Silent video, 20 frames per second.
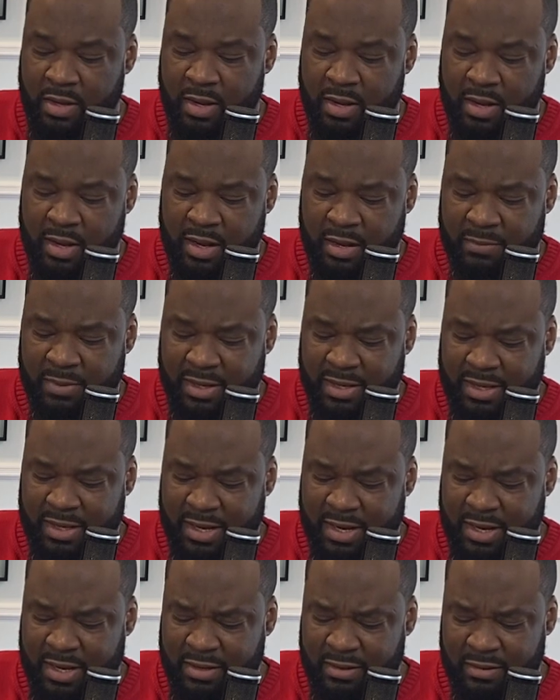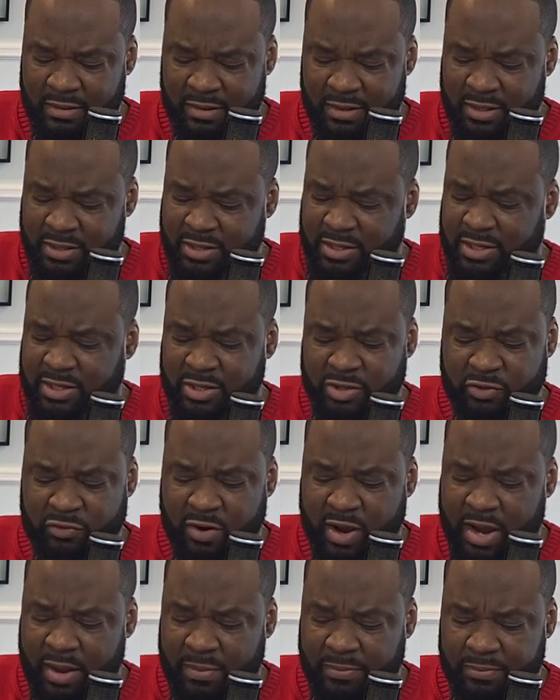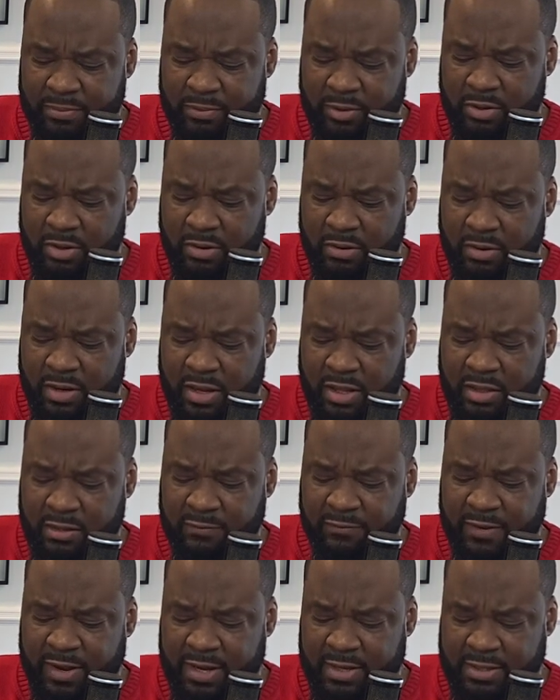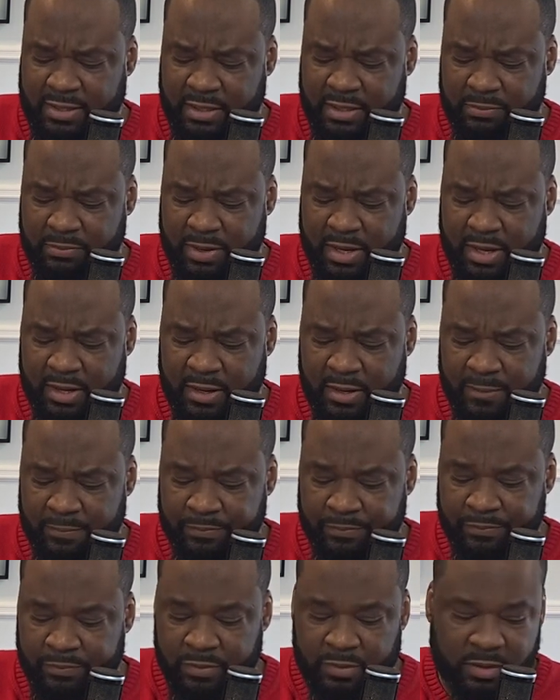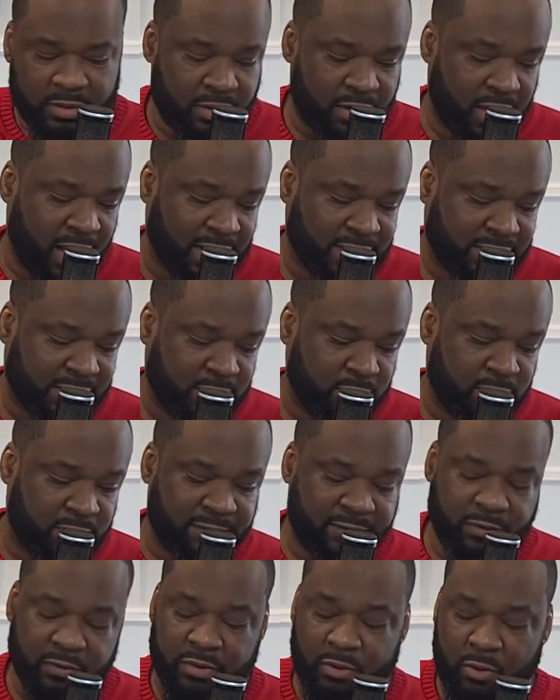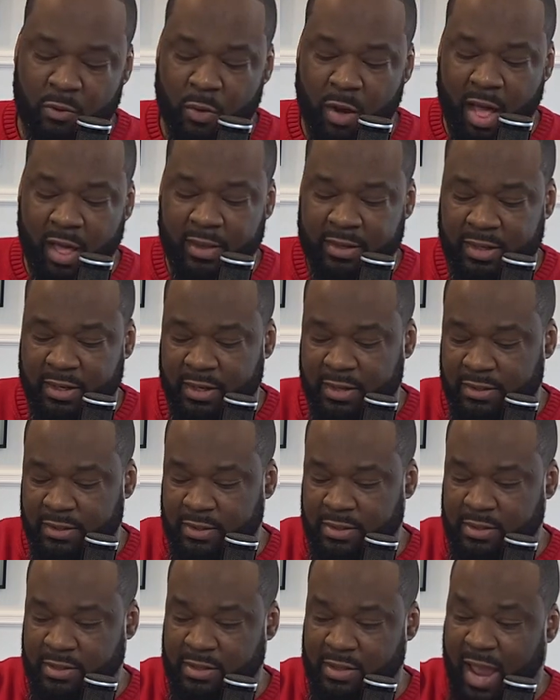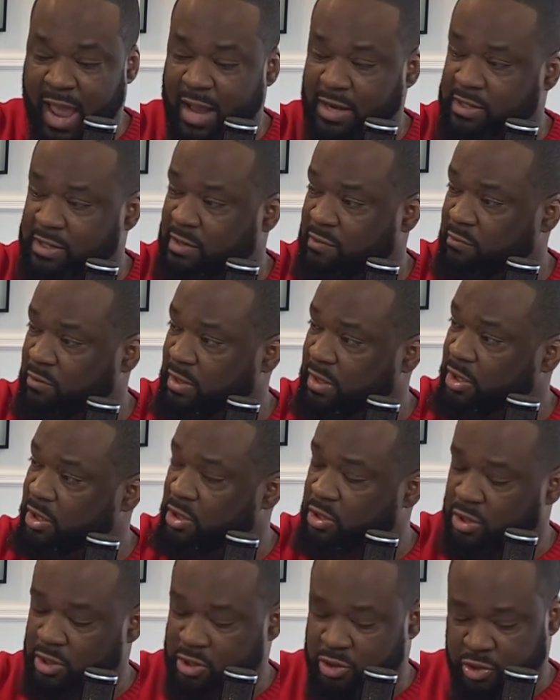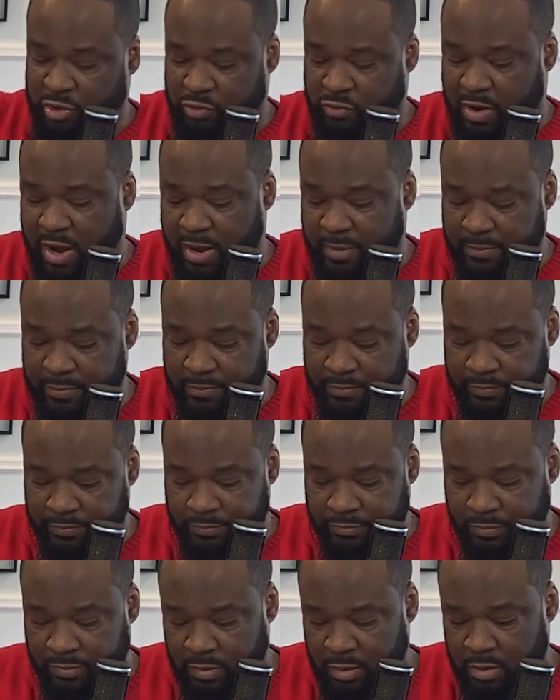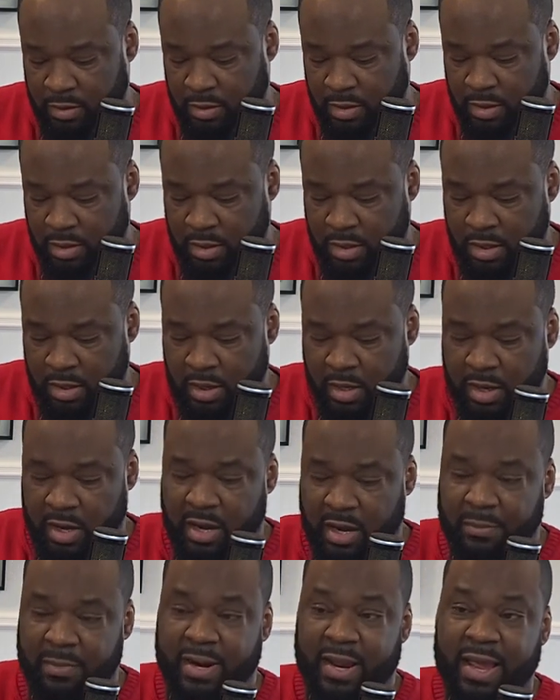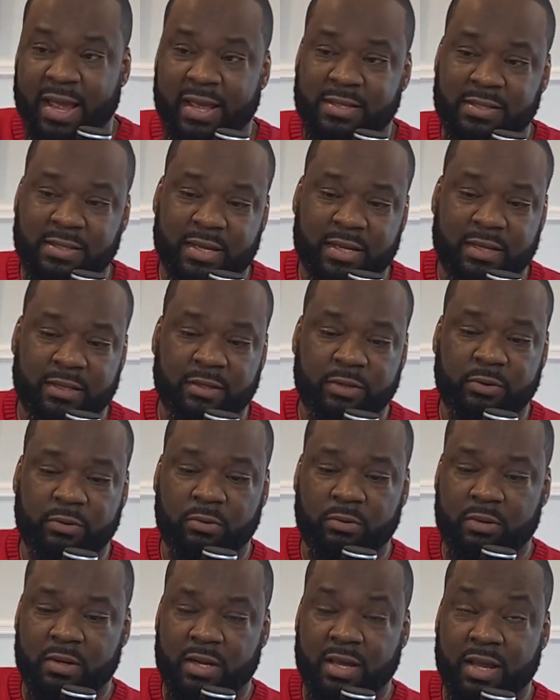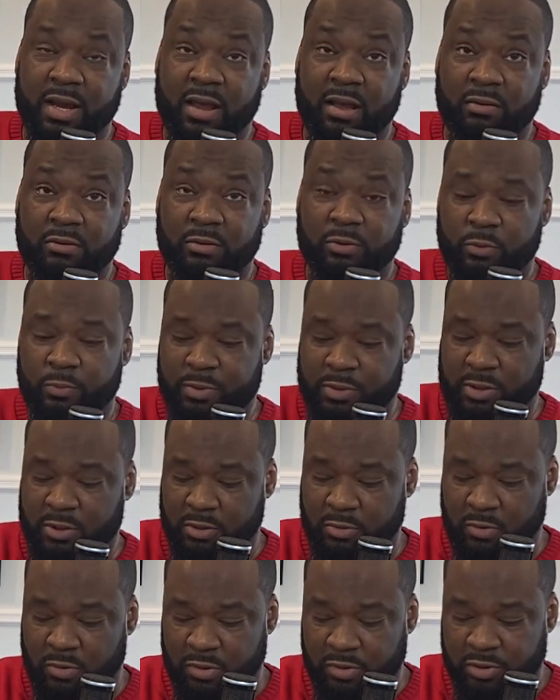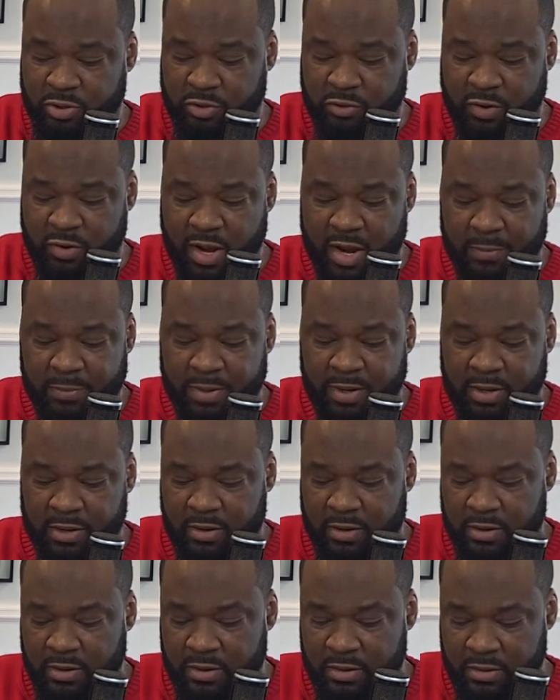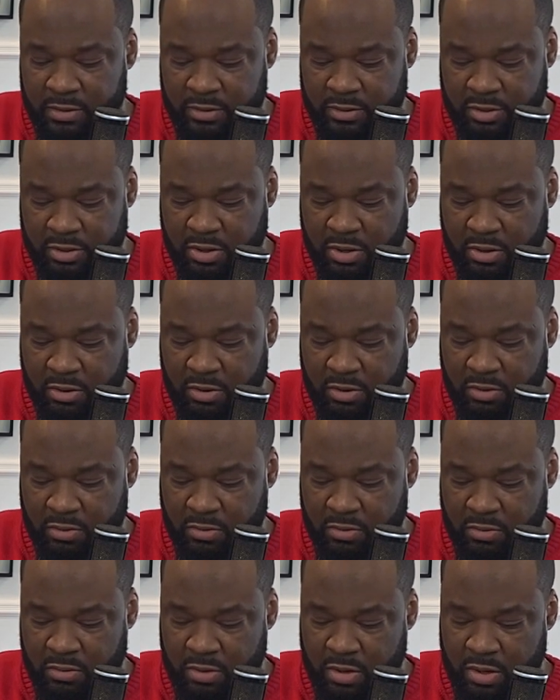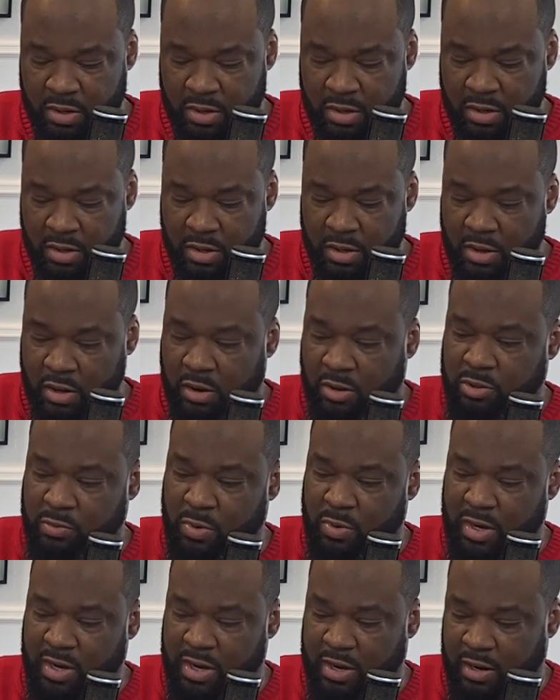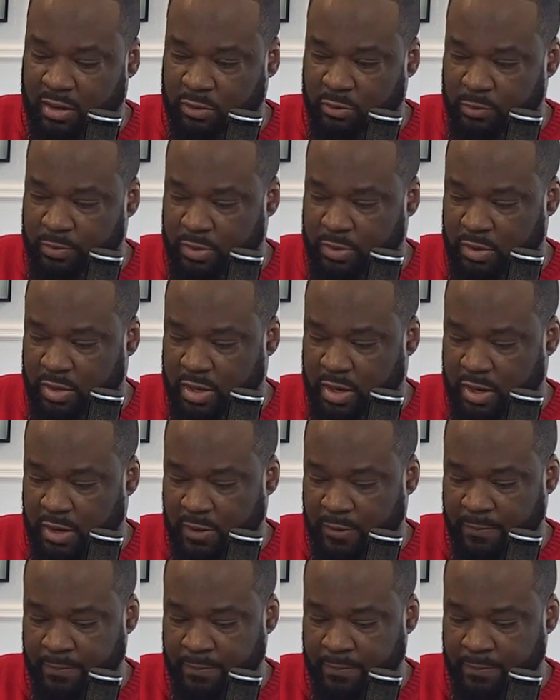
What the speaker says: Again, it's just a strap, nothing fancy, but I still can feel the quality. This is actually a really good strap. And it has like little cutout loops on the strap here. So, it's one cutout loop. Okay.